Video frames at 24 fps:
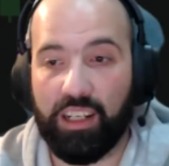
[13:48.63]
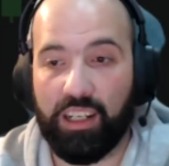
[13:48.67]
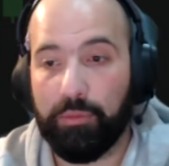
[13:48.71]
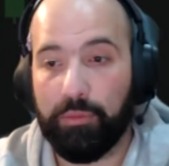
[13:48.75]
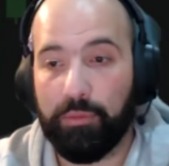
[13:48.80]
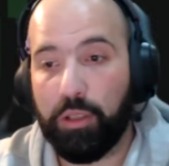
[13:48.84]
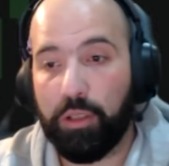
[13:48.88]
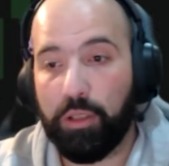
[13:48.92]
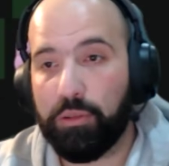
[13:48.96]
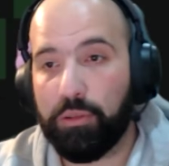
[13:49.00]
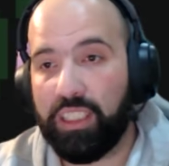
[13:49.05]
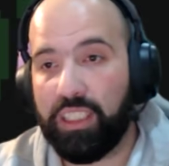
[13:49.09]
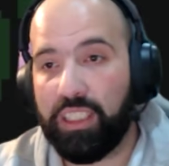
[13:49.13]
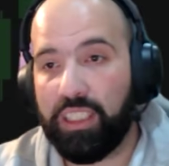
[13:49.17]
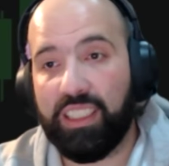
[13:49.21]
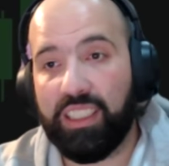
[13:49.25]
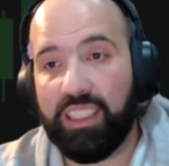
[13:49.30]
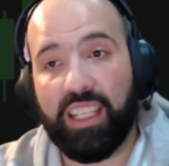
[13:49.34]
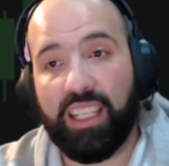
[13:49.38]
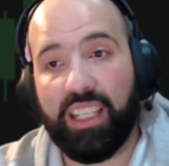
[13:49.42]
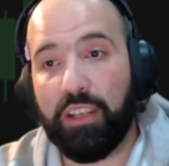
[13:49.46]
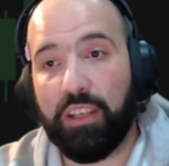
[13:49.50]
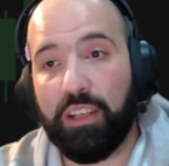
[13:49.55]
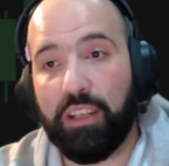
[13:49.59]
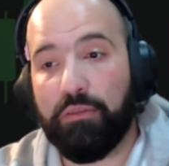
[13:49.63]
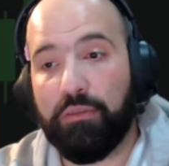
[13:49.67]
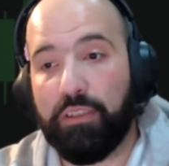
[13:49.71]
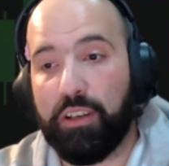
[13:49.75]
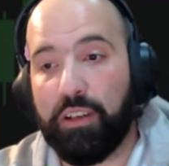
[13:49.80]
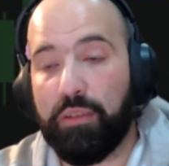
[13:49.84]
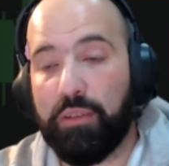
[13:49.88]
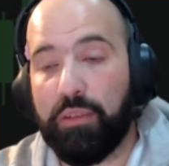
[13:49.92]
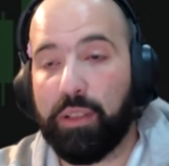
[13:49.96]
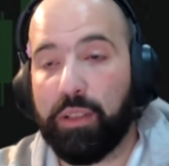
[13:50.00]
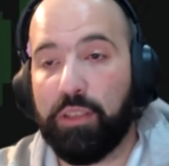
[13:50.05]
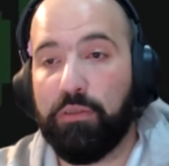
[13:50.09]
Cody, thank you
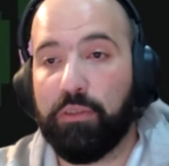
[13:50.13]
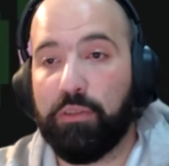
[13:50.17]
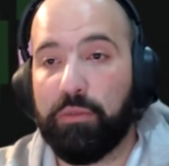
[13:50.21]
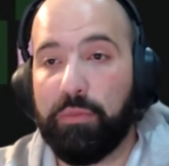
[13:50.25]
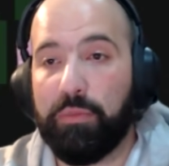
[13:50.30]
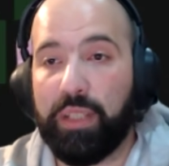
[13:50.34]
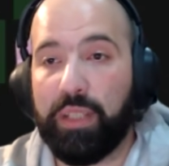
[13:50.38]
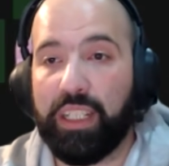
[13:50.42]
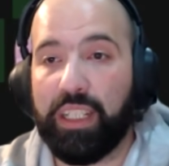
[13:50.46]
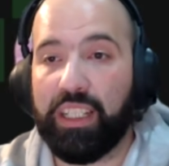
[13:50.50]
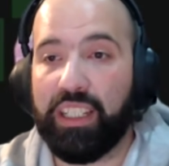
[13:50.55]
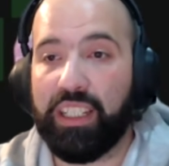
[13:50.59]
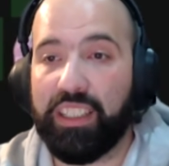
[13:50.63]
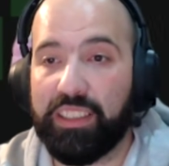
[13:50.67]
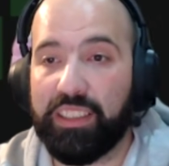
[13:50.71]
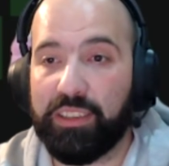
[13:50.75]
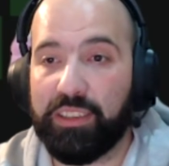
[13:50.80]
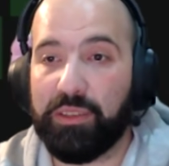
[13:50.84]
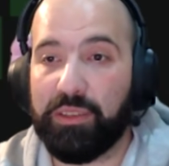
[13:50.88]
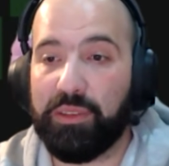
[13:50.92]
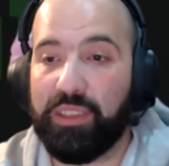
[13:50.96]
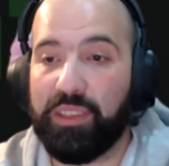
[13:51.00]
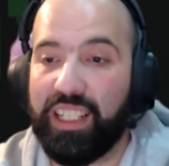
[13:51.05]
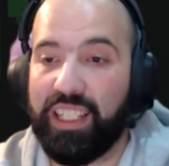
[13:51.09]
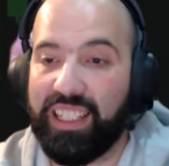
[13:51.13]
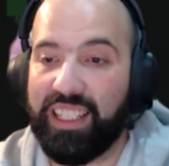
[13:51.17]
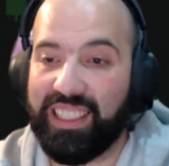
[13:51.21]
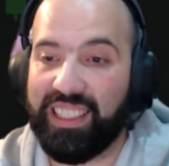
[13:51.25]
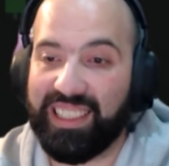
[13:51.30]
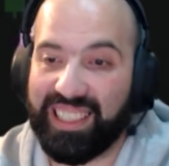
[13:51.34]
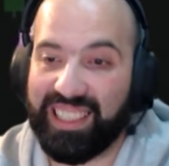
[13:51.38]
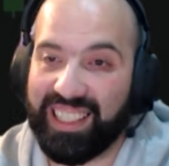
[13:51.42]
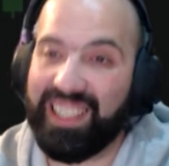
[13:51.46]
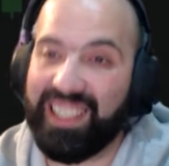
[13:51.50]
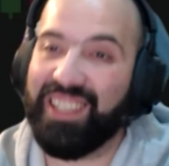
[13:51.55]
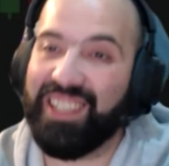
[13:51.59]
very much for being here today.
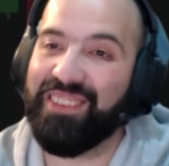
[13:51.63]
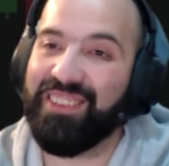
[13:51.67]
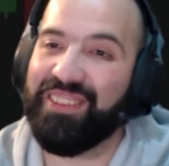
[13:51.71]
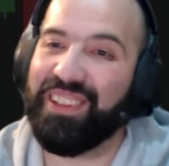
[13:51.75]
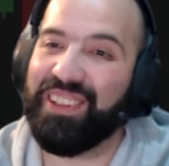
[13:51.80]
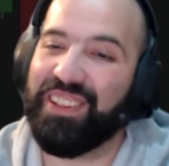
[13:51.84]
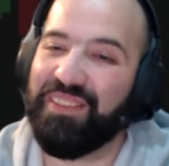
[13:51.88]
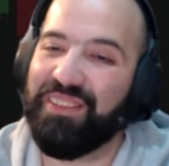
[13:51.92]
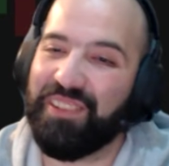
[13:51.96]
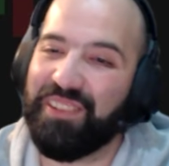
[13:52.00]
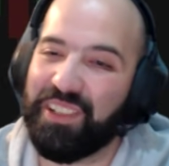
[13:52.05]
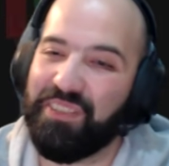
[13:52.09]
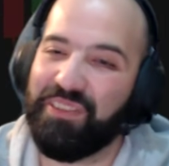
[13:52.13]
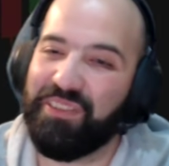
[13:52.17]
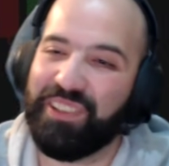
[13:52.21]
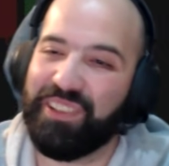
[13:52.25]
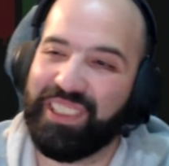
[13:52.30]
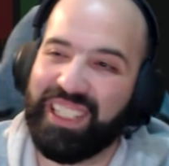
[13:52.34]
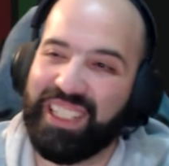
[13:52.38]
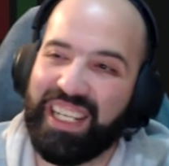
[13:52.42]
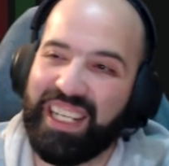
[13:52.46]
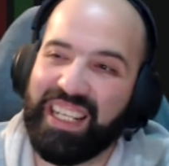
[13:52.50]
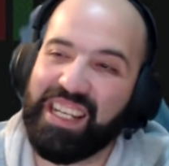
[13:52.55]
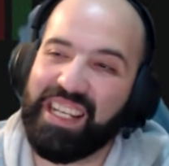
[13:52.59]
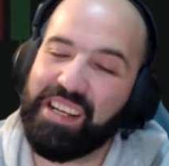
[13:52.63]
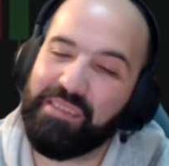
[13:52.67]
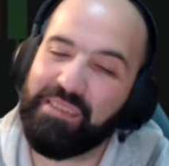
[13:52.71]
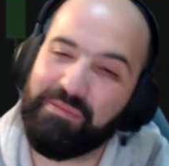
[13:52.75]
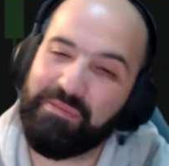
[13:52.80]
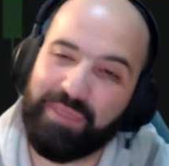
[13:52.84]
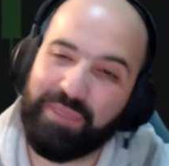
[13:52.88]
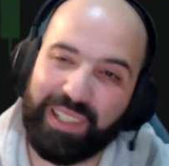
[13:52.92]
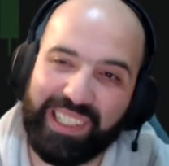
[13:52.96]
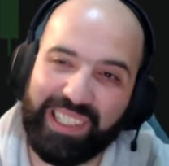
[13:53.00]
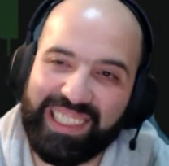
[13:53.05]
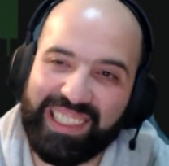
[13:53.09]
Thank you very much for taking
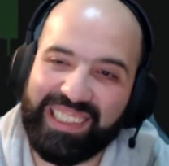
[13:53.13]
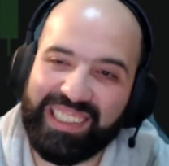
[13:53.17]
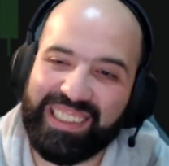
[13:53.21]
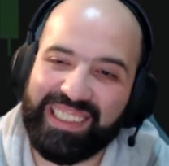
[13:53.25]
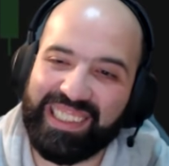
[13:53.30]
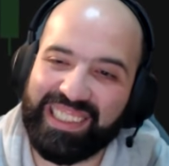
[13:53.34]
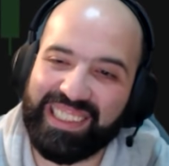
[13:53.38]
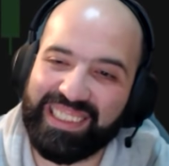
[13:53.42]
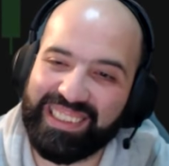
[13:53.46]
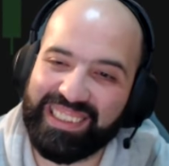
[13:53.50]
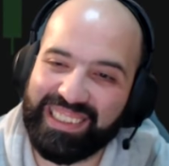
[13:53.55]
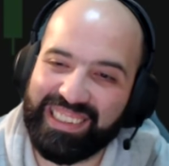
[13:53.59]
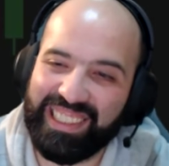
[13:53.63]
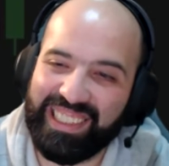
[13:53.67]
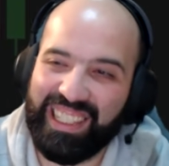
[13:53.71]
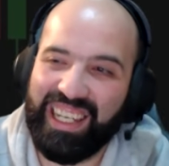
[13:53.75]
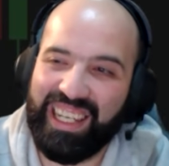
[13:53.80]
part in this.